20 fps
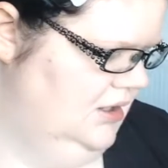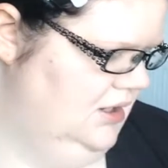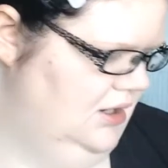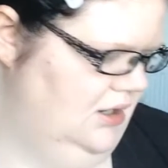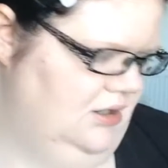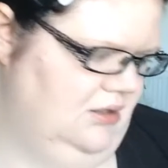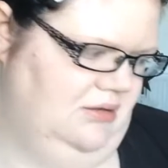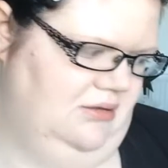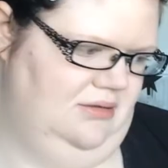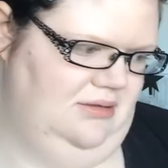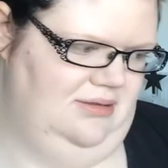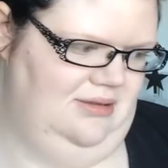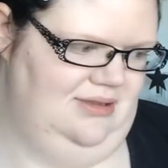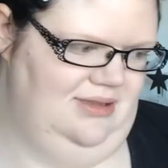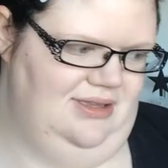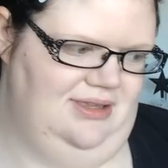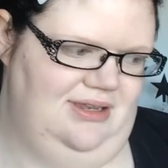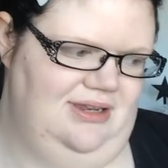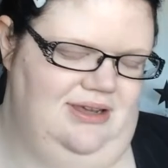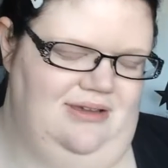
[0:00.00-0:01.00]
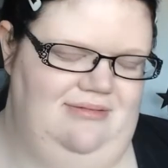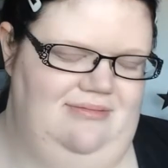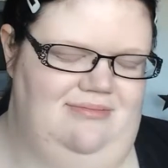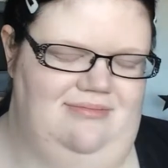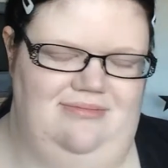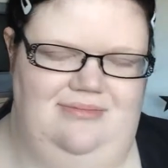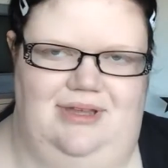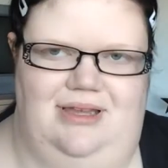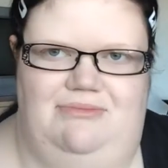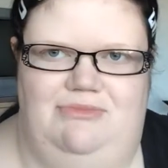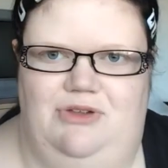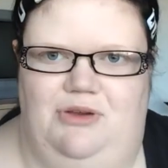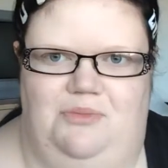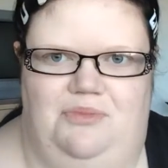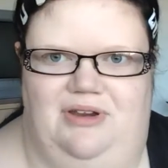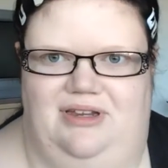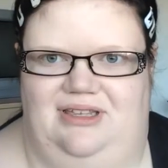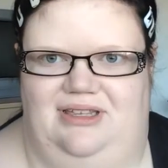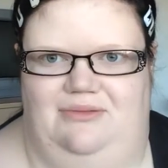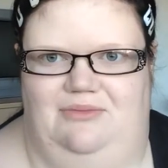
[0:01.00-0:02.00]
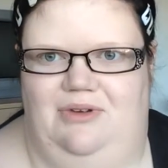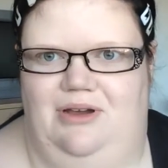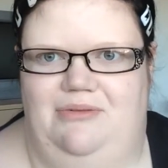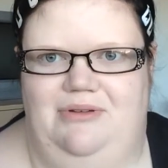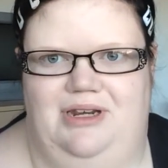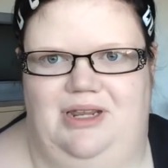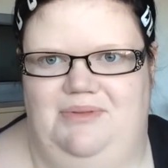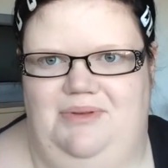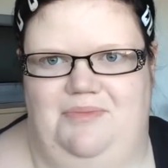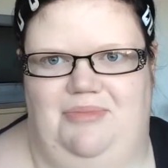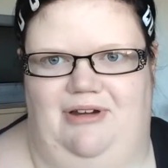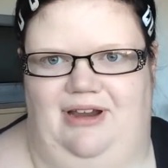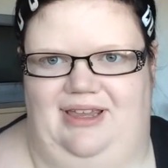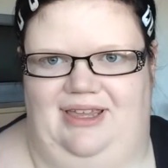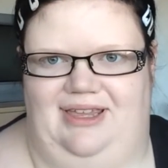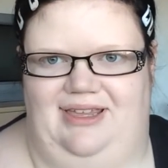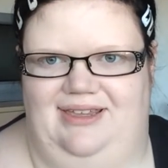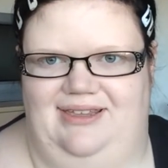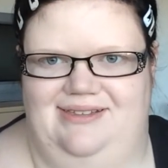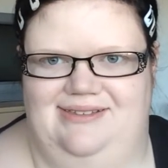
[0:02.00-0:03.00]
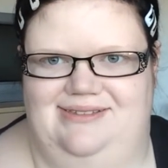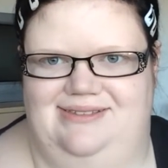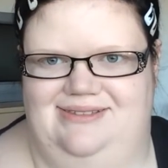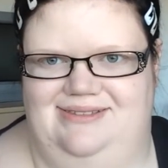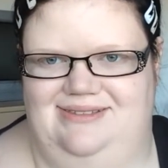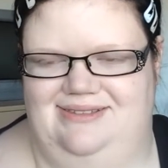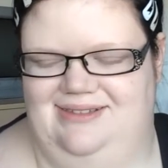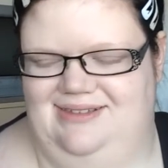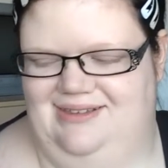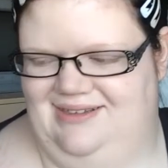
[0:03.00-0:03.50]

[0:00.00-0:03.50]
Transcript: And I, you know, I'm not bragging, why would I be bragging? It's...